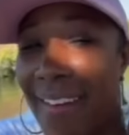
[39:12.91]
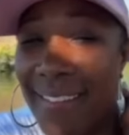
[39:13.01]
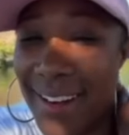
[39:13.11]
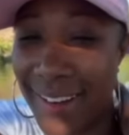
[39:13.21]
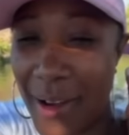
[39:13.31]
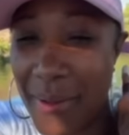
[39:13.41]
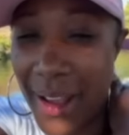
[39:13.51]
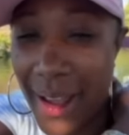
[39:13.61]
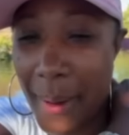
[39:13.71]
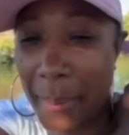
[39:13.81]
They want to know
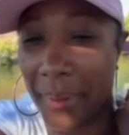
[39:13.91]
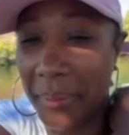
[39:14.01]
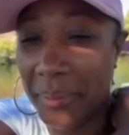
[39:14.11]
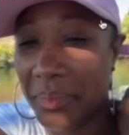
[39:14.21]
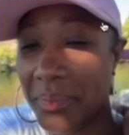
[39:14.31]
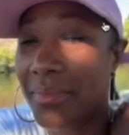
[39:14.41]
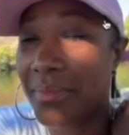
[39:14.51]
what happened.